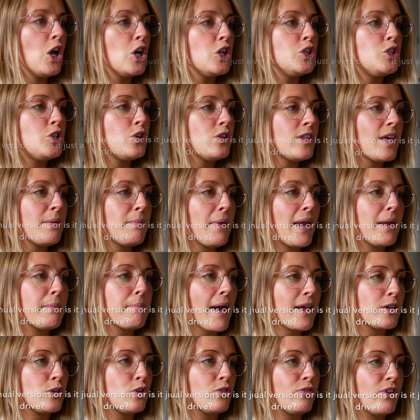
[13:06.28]
Do they make
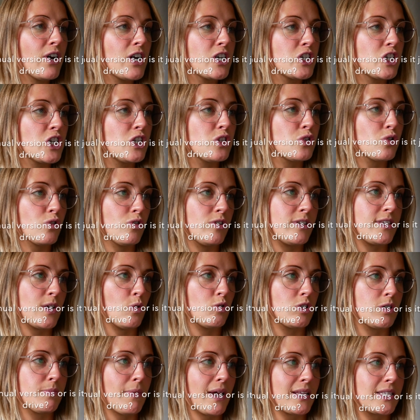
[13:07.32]
manual versions or is it
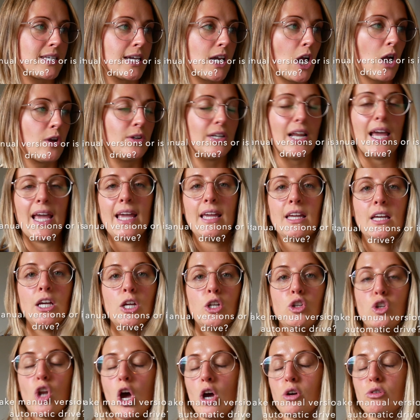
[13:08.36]
automatic only?
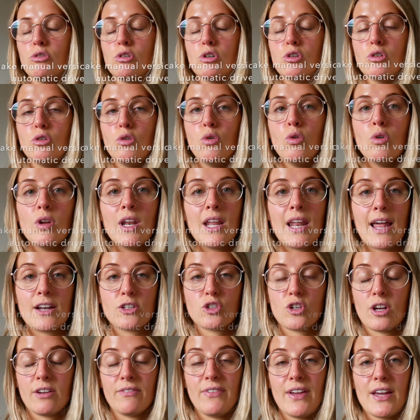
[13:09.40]
No, all
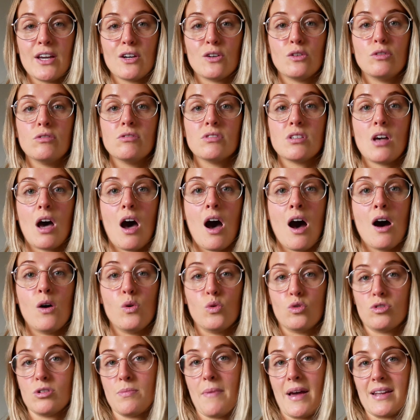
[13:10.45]
electric vehicles are
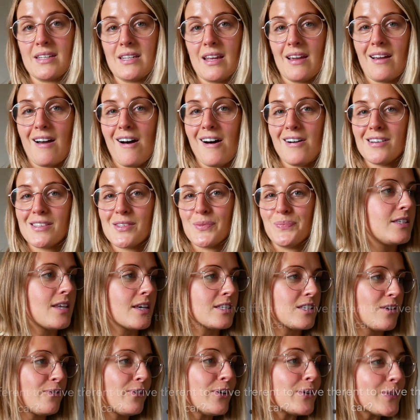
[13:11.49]
automatic cars.
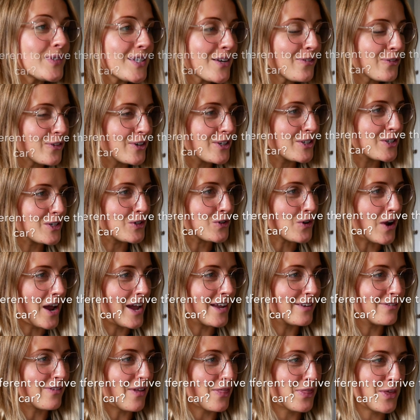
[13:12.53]
Does it feel different to
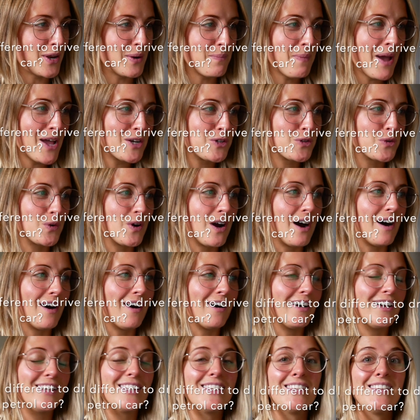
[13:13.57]
drive than a petrol
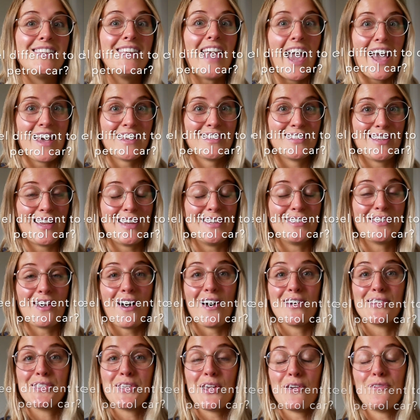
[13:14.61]
car? Yes, it
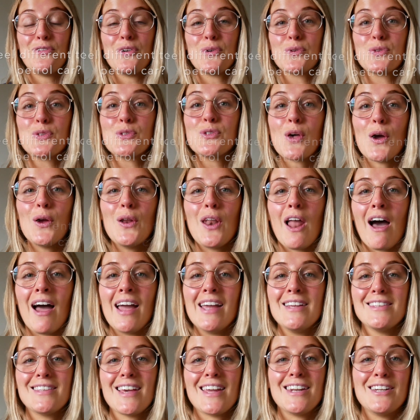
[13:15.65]
does. It feels so
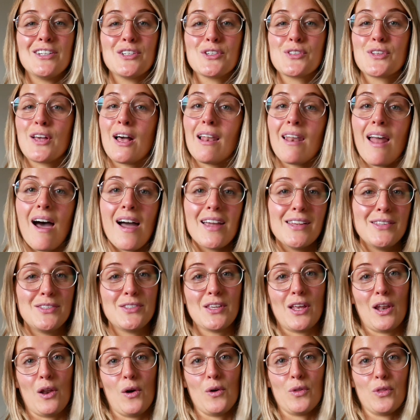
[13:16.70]
light and it just
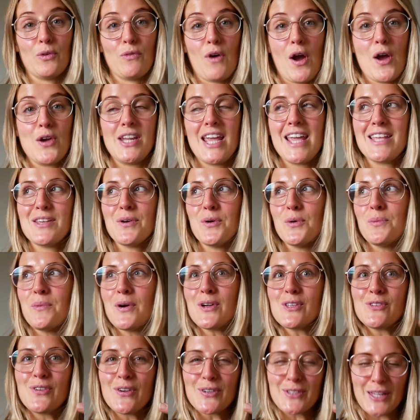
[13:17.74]
glides along the road. It
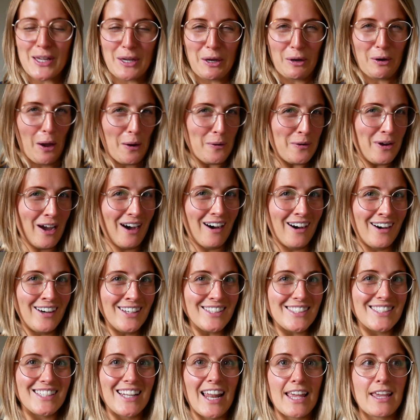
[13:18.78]
almost feels like a
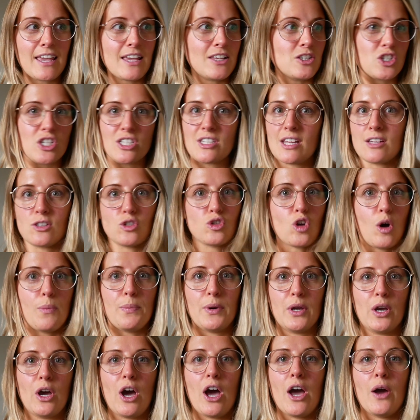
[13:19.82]
go-kart, like it's just like stop
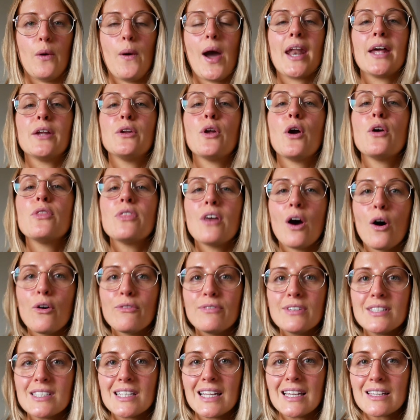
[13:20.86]
and go. And I know that
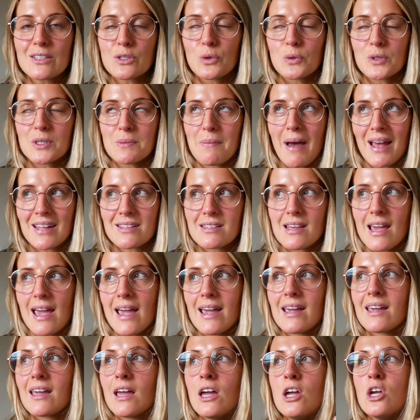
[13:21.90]
obviously it's an
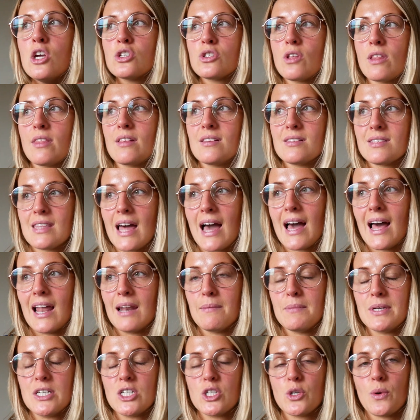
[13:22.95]
automatic, so there's that
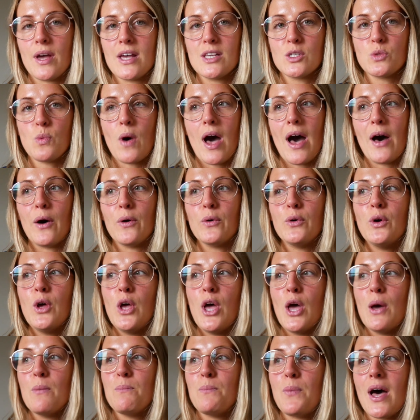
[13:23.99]
element to it as well,
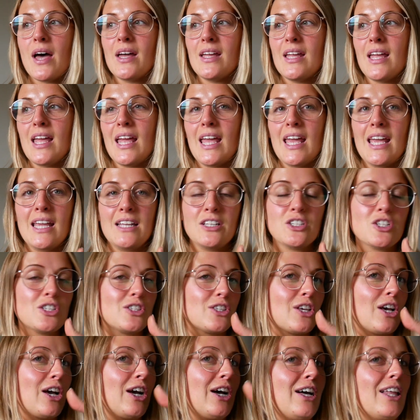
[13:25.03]
but it just
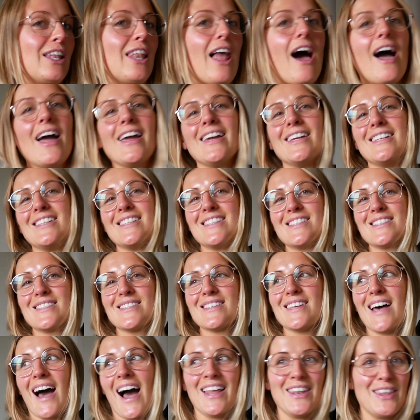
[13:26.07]
glides.
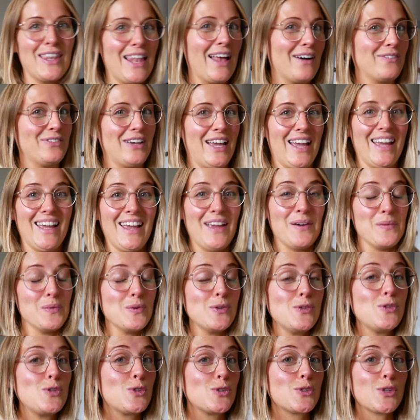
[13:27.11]
I love it. It
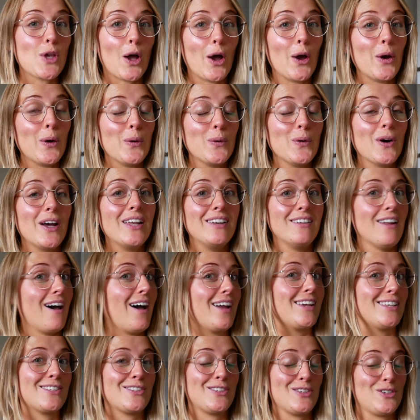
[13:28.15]
was so
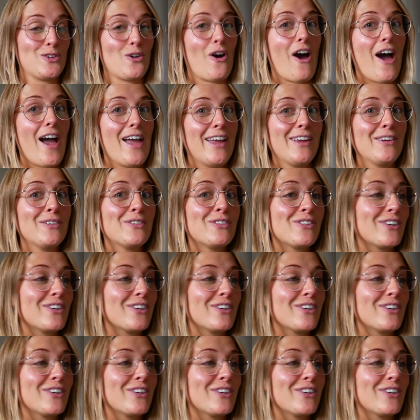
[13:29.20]
nice to drive.